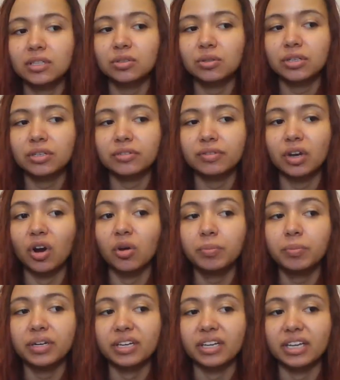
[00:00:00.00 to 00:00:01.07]
door even
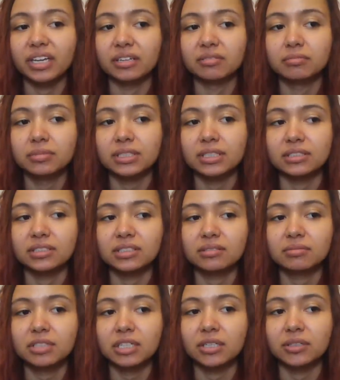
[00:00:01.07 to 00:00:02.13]
open again
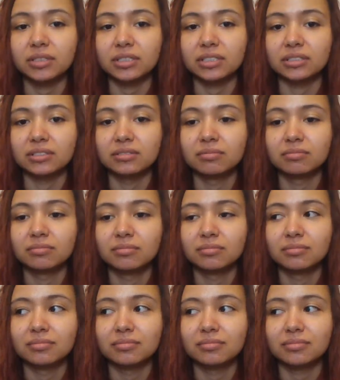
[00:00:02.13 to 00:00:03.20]
since Cloak is
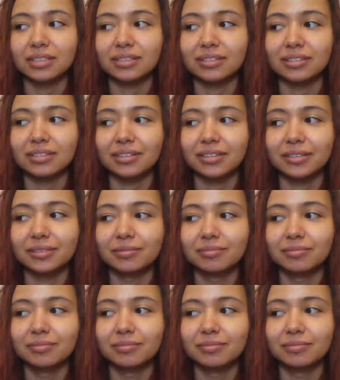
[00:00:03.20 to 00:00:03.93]
inside